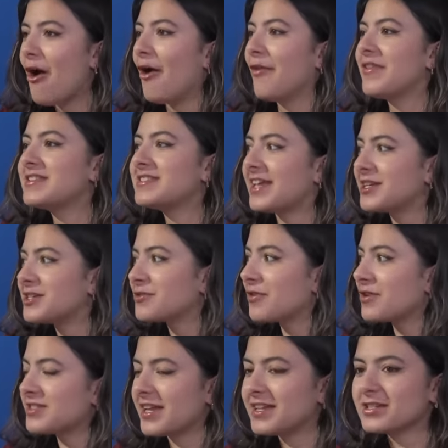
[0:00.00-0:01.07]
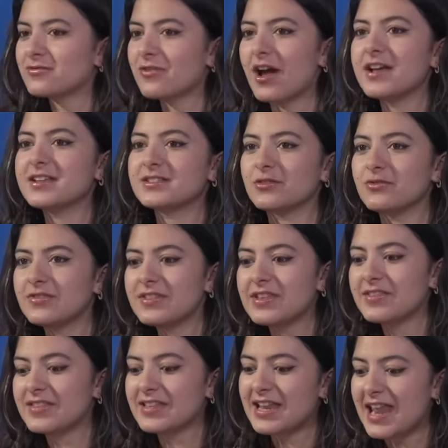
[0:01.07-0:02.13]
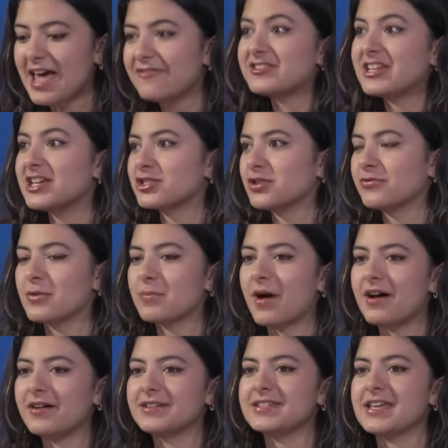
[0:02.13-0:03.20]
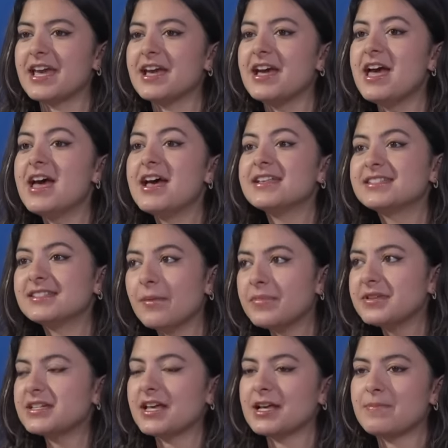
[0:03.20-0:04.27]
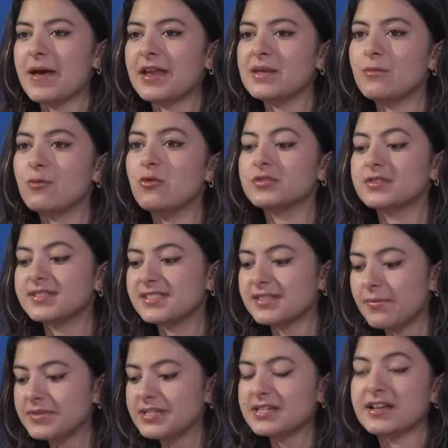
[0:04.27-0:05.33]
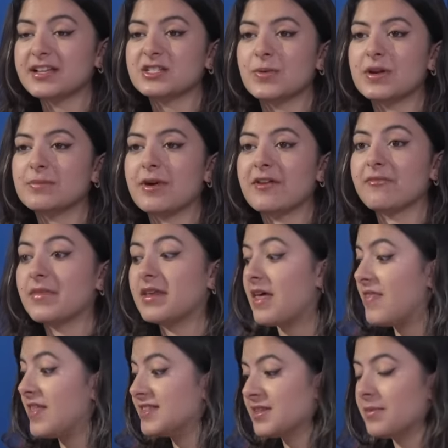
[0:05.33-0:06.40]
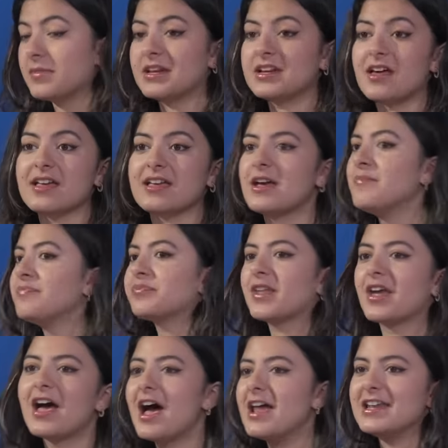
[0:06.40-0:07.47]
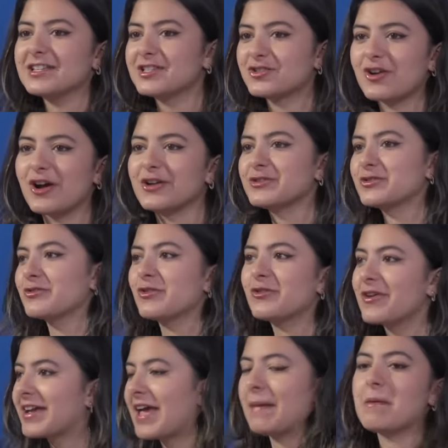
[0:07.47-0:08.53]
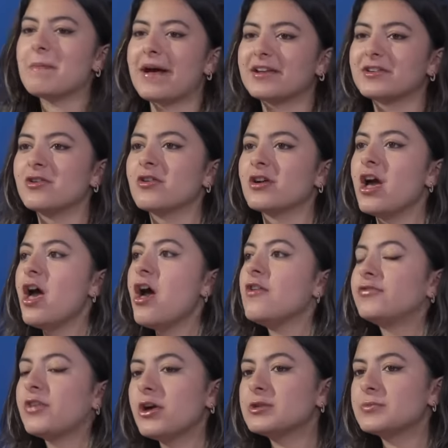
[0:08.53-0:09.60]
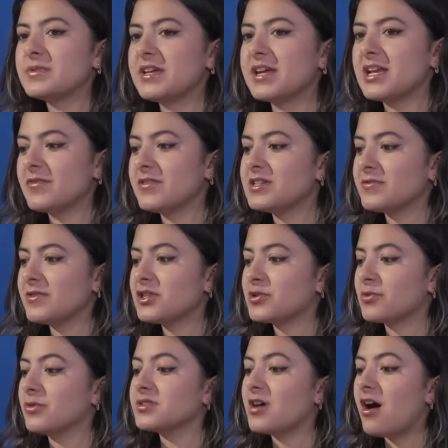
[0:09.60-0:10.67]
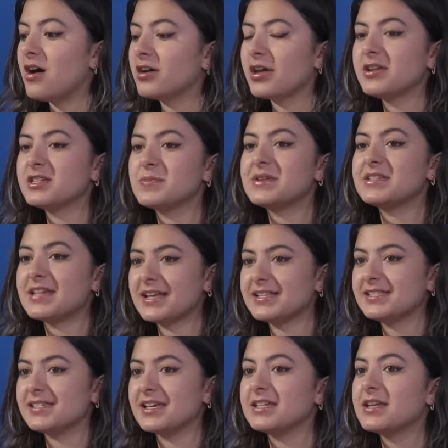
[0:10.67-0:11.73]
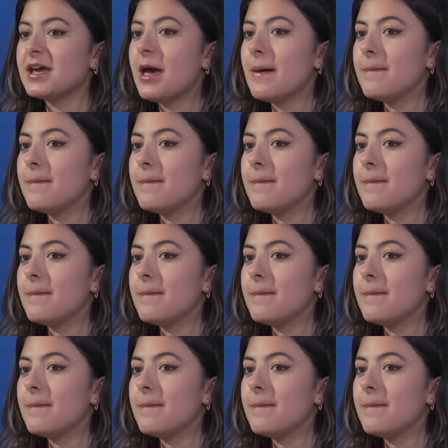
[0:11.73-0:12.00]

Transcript: on the centre, centre-right, sort of left-ish of the party. Somebody like Penny Mordaunt, somebody like Suella Braverman, and then somebody like a Liz Truss or, or a Cammy Badenock. Those particular individuals are going to be tested